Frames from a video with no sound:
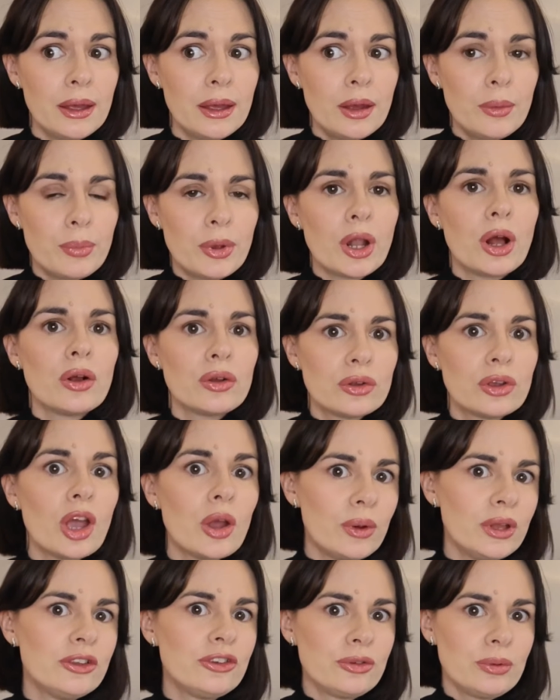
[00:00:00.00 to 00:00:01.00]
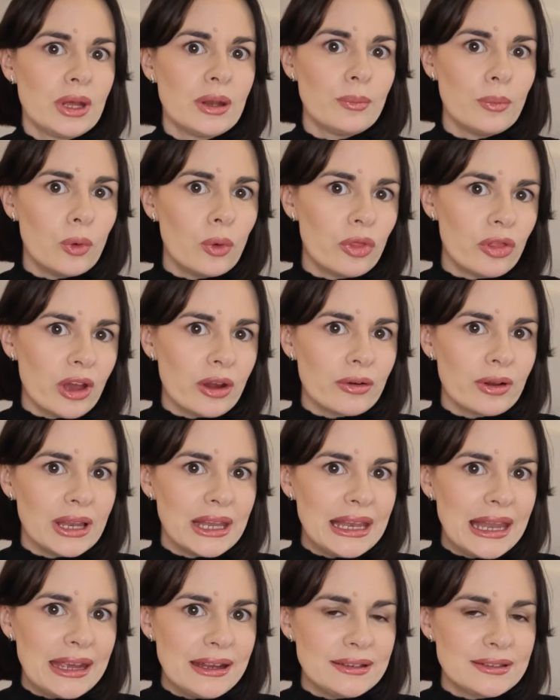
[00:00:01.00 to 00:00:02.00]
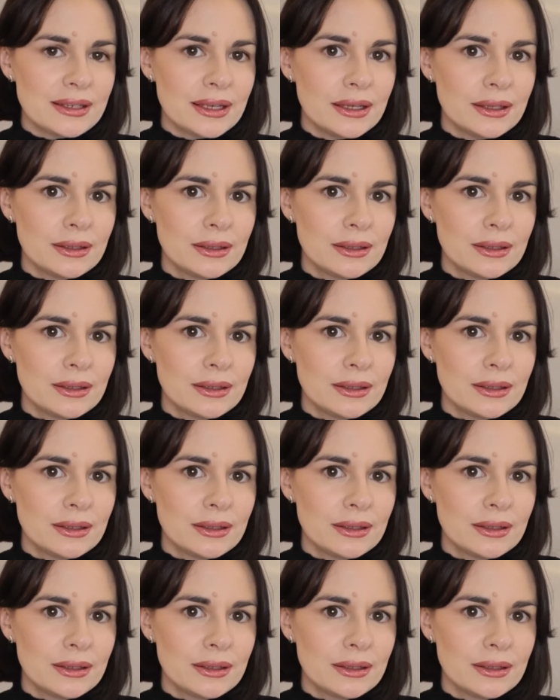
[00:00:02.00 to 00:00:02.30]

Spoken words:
But I'll go into it more thoroughly later.